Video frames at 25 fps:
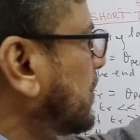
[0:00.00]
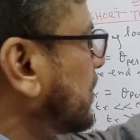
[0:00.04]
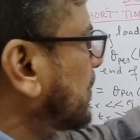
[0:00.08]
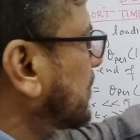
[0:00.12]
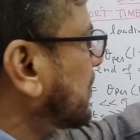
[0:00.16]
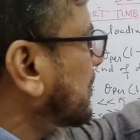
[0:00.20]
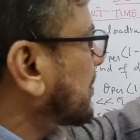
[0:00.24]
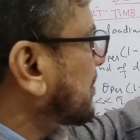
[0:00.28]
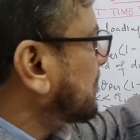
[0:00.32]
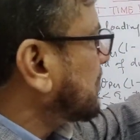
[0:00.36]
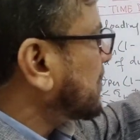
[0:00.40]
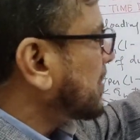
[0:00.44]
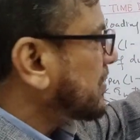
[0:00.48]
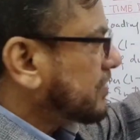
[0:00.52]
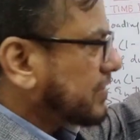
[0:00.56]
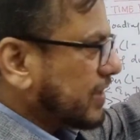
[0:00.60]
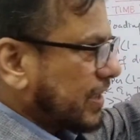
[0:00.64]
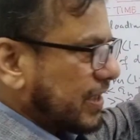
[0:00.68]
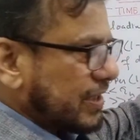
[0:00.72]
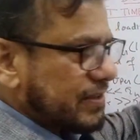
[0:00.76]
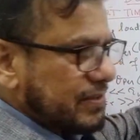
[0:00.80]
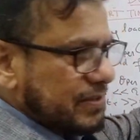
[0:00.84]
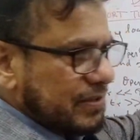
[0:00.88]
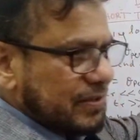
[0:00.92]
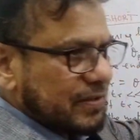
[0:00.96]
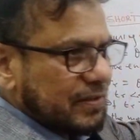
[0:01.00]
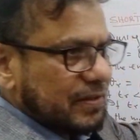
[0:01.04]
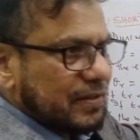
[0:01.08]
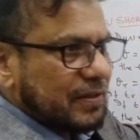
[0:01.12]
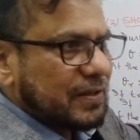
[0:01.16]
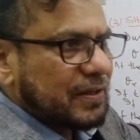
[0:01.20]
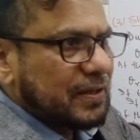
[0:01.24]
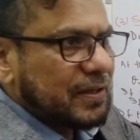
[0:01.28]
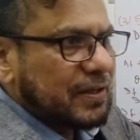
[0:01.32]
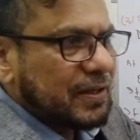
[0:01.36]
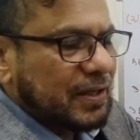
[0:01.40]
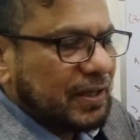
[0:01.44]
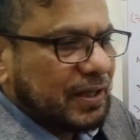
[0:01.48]
This means that
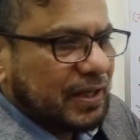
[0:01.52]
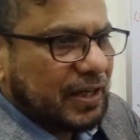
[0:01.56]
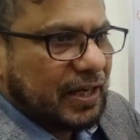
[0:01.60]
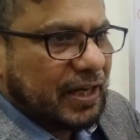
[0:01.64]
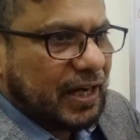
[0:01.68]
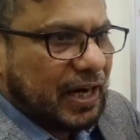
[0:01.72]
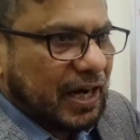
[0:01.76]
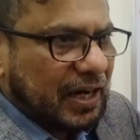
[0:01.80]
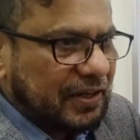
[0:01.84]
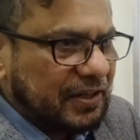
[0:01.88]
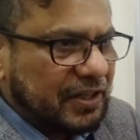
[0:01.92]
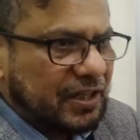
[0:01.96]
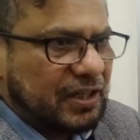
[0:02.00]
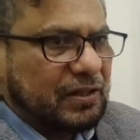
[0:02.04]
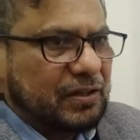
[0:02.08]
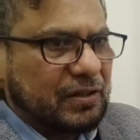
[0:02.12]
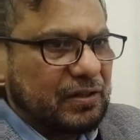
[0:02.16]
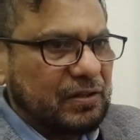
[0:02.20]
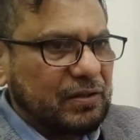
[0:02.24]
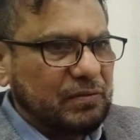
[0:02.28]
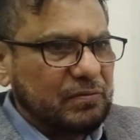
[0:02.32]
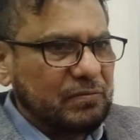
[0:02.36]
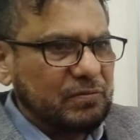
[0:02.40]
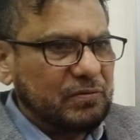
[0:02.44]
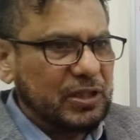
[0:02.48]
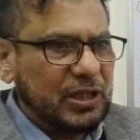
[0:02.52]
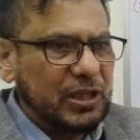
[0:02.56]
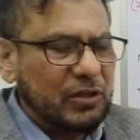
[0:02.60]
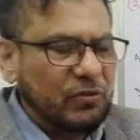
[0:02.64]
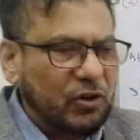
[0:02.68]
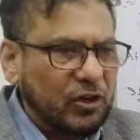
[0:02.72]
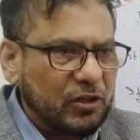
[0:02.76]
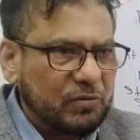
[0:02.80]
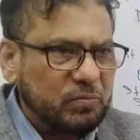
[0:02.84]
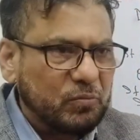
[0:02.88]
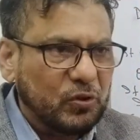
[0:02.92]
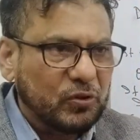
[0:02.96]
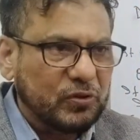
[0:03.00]
a 100
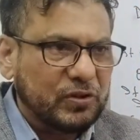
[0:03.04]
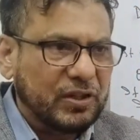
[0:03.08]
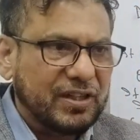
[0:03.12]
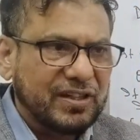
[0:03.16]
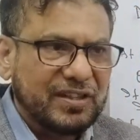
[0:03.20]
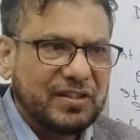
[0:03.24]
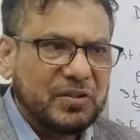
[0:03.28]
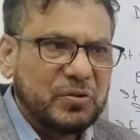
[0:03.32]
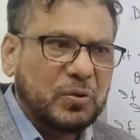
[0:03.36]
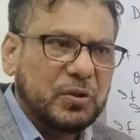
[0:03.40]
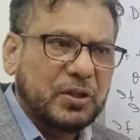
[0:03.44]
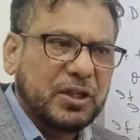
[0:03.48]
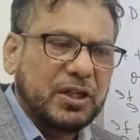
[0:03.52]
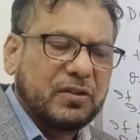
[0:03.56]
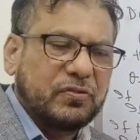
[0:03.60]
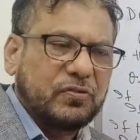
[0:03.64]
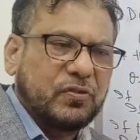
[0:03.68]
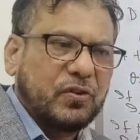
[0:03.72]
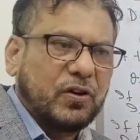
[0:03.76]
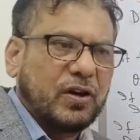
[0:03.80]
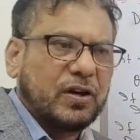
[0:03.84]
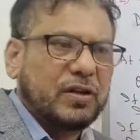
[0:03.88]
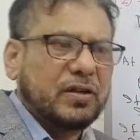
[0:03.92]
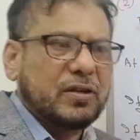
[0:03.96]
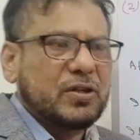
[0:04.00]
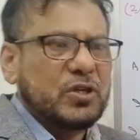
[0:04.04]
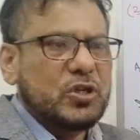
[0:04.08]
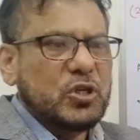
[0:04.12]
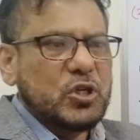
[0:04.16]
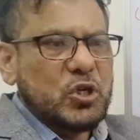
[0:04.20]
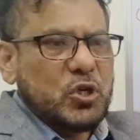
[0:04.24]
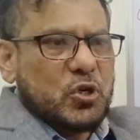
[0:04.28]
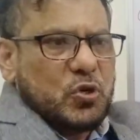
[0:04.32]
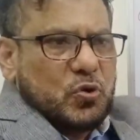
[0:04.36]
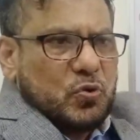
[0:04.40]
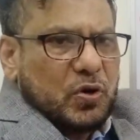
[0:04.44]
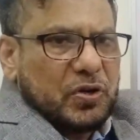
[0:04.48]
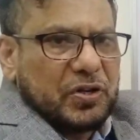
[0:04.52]
kilowatt motor is loaded for
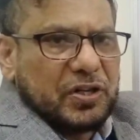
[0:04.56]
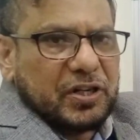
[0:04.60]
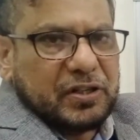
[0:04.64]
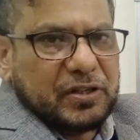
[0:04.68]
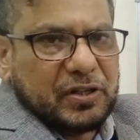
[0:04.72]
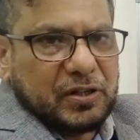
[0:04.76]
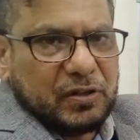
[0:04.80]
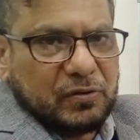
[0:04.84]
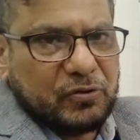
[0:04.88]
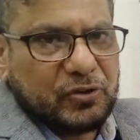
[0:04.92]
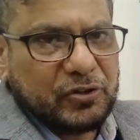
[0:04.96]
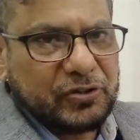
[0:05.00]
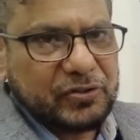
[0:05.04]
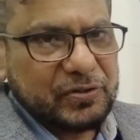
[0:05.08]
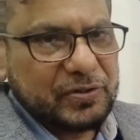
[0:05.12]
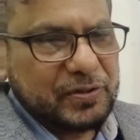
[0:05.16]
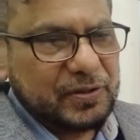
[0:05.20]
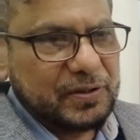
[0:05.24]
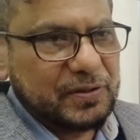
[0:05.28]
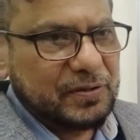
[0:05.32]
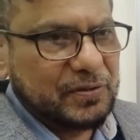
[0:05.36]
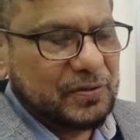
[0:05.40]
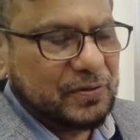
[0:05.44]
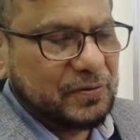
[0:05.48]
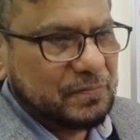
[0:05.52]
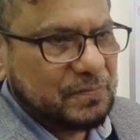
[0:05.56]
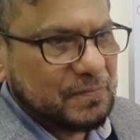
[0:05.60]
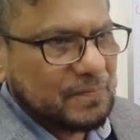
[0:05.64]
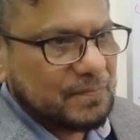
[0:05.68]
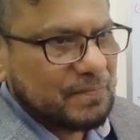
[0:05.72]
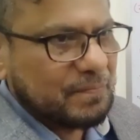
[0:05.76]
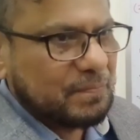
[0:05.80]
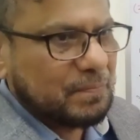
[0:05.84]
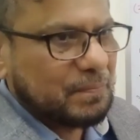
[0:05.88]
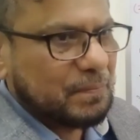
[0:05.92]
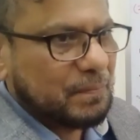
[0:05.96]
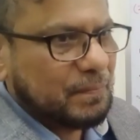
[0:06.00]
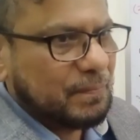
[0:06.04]
200 kilowatt
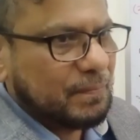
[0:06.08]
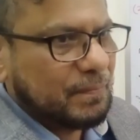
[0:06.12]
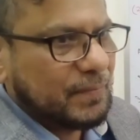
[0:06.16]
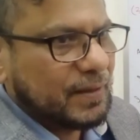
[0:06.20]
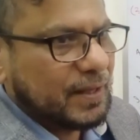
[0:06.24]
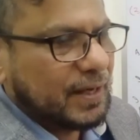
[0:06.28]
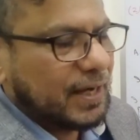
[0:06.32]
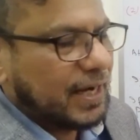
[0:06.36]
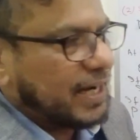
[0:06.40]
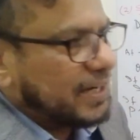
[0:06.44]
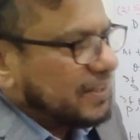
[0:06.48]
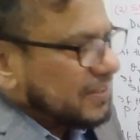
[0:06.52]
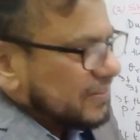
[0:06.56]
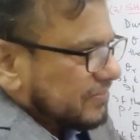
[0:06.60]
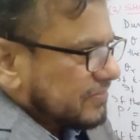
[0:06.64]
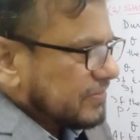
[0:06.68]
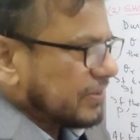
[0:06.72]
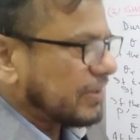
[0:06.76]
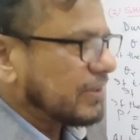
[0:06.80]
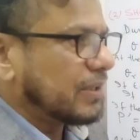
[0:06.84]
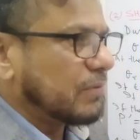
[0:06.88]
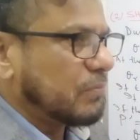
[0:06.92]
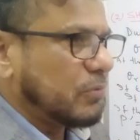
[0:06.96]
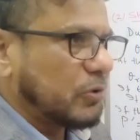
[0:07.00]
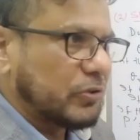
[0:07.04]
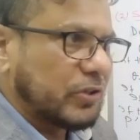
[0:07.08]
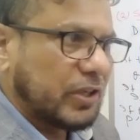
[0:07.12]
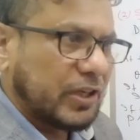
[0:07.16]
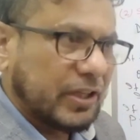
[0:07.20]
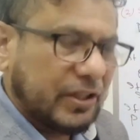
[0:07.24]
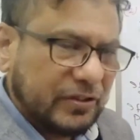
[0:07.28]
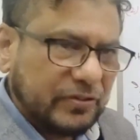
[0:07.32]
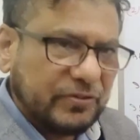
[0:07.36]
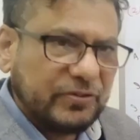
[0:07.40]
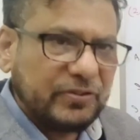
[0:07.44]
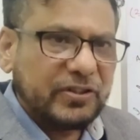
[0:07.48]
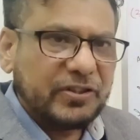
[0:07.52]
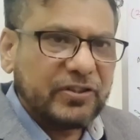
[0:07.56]
and still the motor
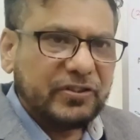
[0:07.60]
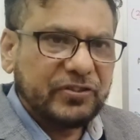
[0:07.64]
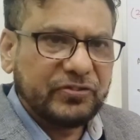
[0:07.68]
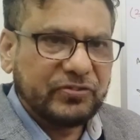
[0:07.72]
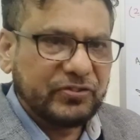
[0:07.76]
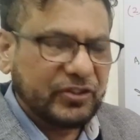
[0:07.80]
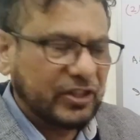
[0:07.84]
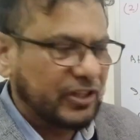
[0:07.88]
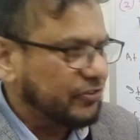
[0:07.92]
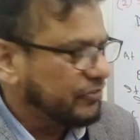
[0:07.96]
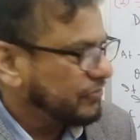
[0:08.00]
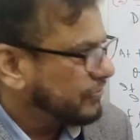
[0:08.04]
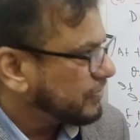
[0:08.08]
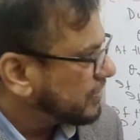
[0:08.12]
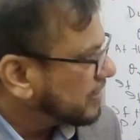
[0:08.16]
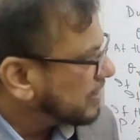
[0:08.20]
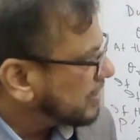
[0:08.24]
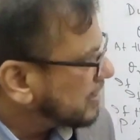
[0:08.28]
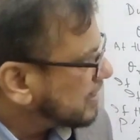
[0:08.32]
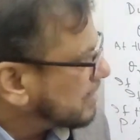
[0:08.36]
is safe.